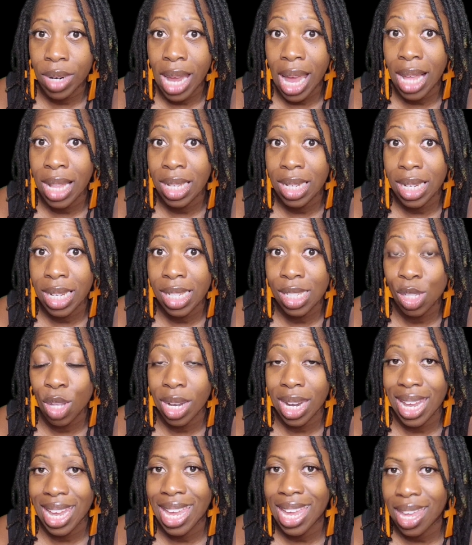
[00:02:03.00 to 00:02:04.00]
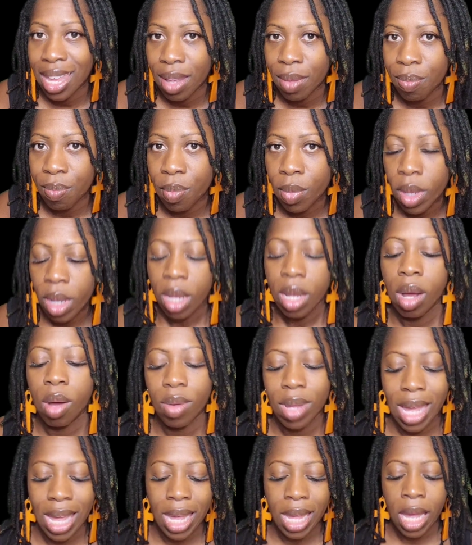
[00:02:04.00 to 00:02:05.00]
reality is going to hit,
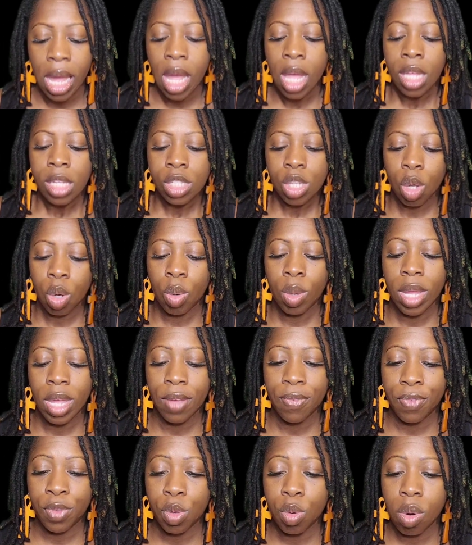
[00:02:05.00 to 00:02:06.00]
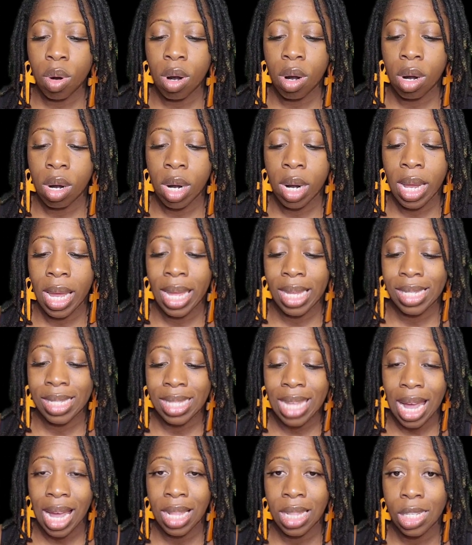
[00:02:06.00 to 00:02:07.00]
okay? So if you are a
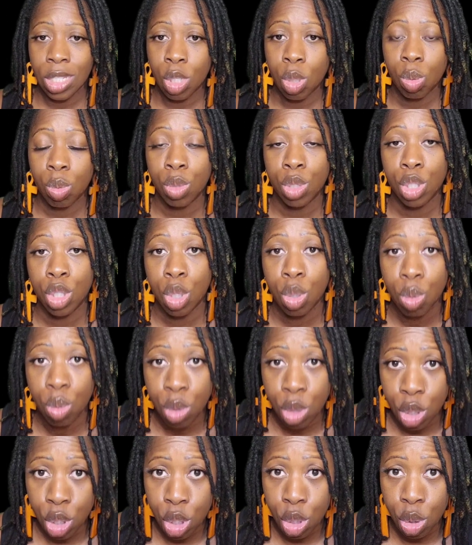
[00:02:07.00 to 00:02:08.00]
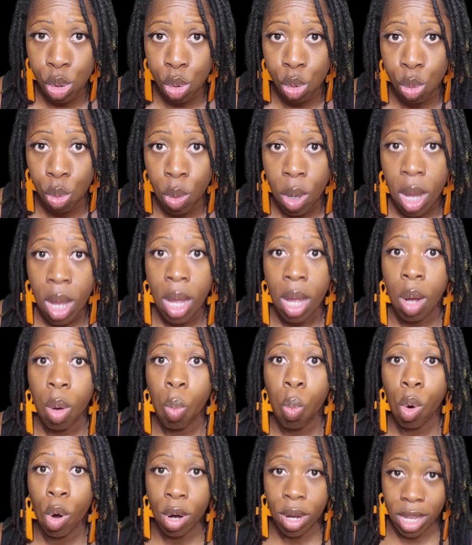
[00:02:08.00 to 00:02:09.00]
stylist who's used to
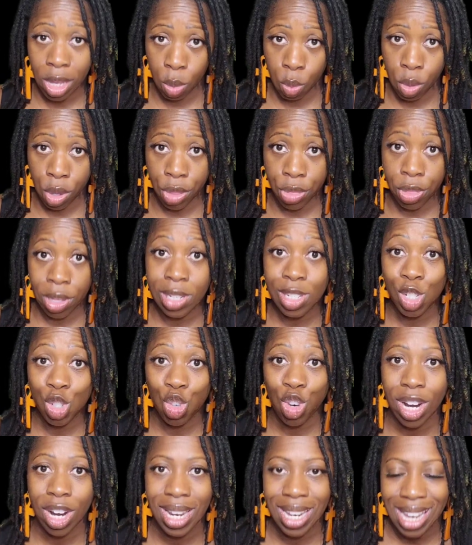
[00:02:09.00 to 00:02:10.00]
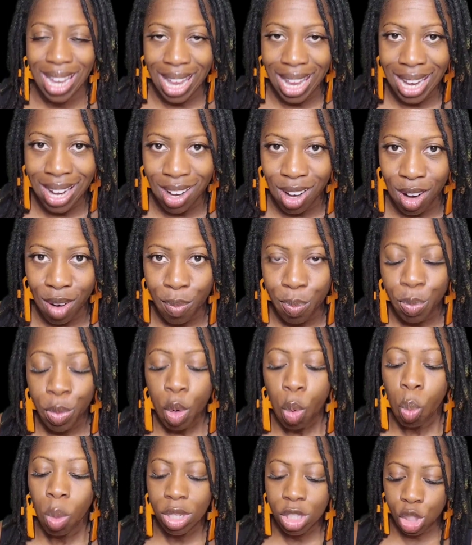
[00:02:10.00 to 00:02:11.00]
working with straight hair,
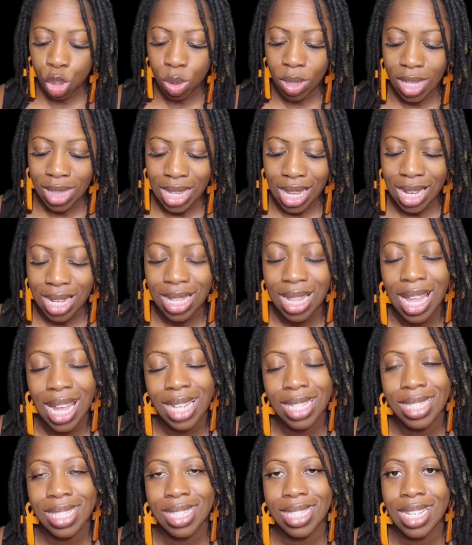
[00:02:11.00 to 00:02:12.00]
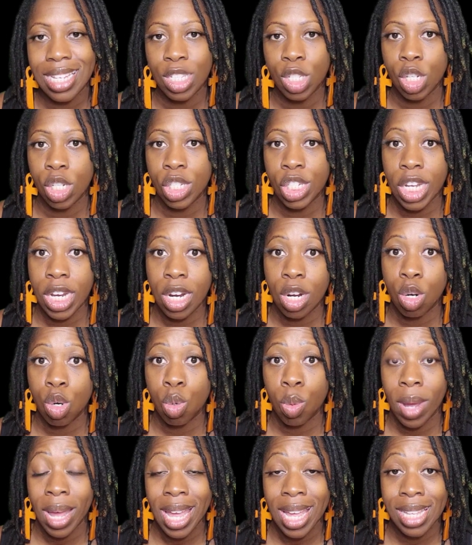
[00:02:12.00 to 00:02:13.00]
once you get that client to sit in your chair
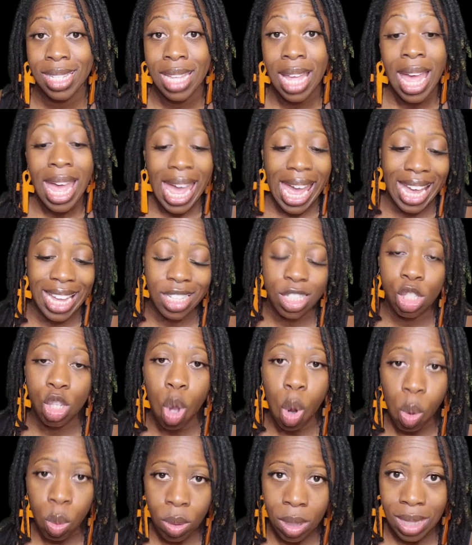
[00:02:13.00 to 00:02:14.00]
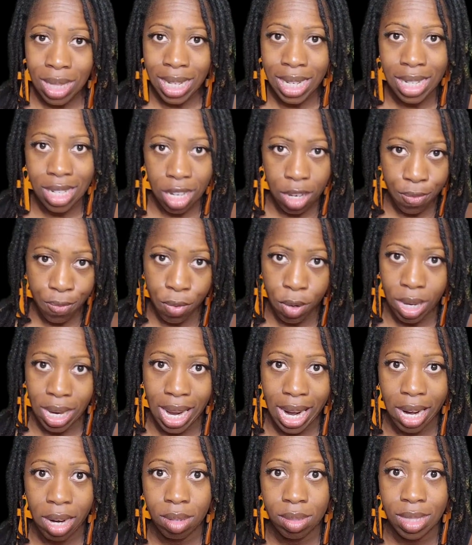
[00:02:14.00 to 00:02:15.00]
who has a totally different
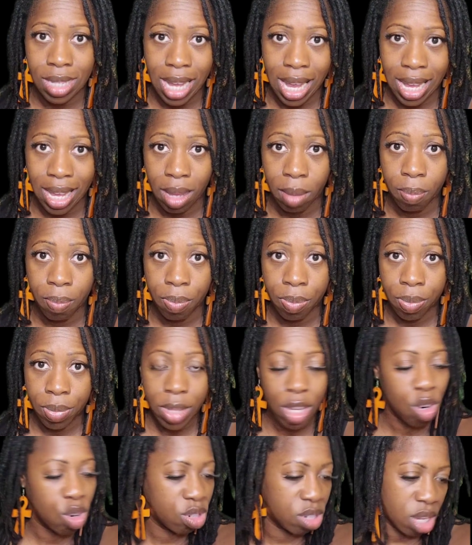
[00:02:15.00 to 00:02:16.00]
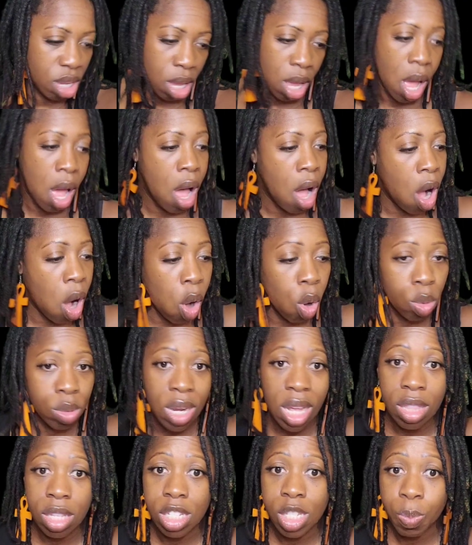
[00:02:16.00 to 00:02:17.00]
hair type, they're on a whole
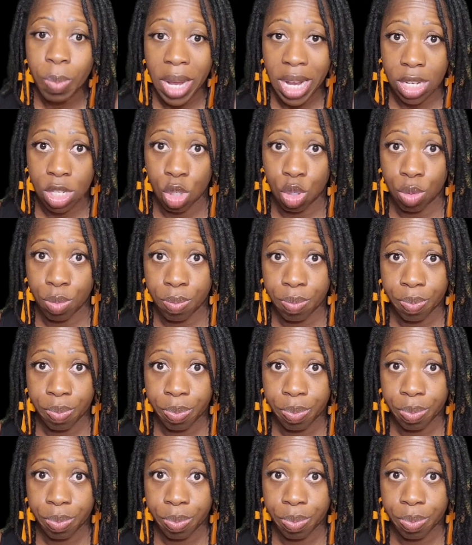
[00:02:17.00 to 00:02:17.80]
nother spectrum,